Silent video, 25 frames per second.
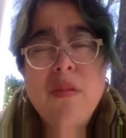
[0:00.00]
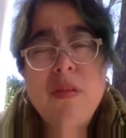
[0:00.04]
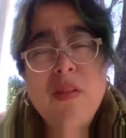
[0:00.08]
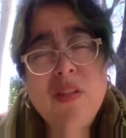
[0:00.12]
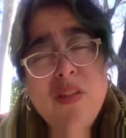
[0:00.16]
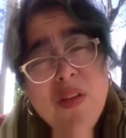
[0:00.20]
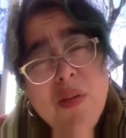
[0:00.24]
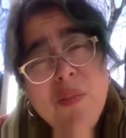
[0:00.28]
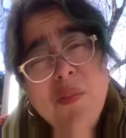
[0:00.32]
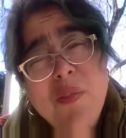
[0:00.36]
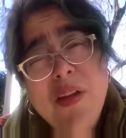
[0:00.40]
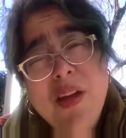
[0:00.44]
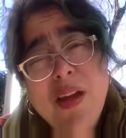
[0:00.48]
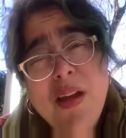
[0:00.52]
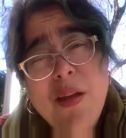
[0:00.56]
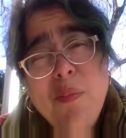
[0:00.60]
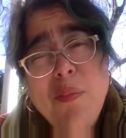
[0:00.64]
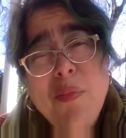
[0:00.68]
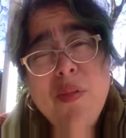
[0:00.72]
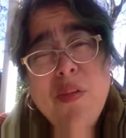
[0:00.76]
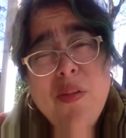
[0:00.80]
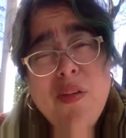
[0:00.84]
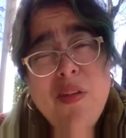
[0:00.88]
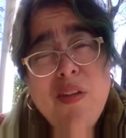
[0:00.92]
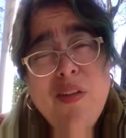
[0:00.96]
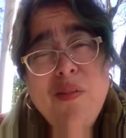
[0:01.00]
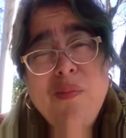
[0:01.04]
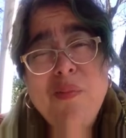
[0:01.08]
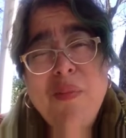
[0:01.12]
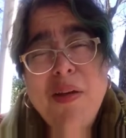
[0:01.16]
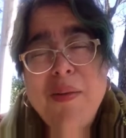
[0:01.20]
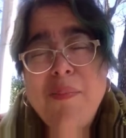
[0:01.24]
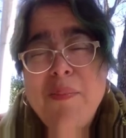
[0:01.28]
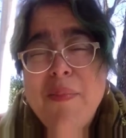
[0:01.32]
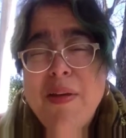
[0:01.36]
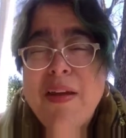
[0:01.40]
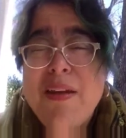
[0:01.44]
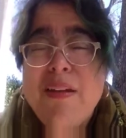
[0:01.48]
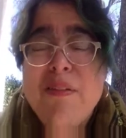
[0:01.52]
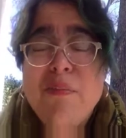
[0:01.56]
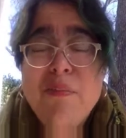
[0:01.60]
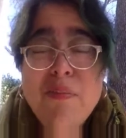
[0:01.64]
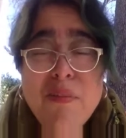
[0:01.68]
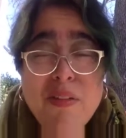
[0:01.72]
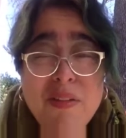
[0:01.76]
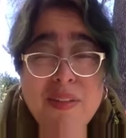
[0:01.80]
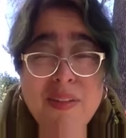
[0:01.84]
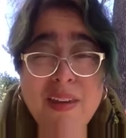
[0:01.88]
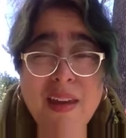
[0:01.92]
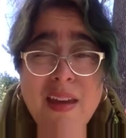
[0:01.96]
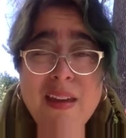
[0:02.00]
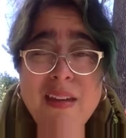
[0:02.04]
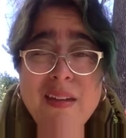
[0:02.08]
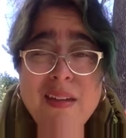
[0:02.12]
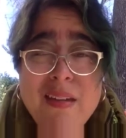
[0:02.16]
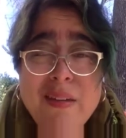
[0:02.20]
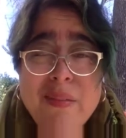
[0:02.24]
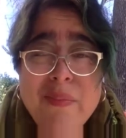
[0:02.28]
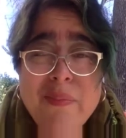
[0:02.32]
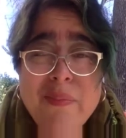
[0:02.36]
Sometimes you might make a mistake.